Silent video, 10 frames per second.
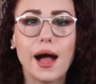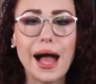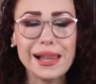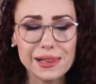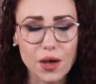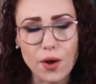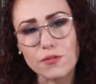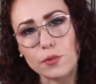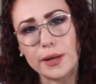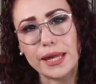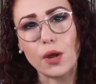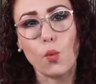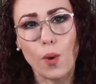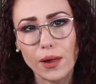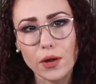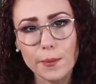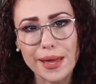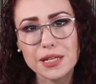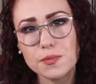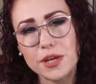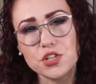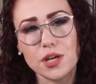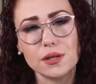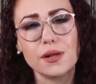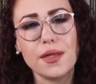Hello, everybody. Welcome back to my channel,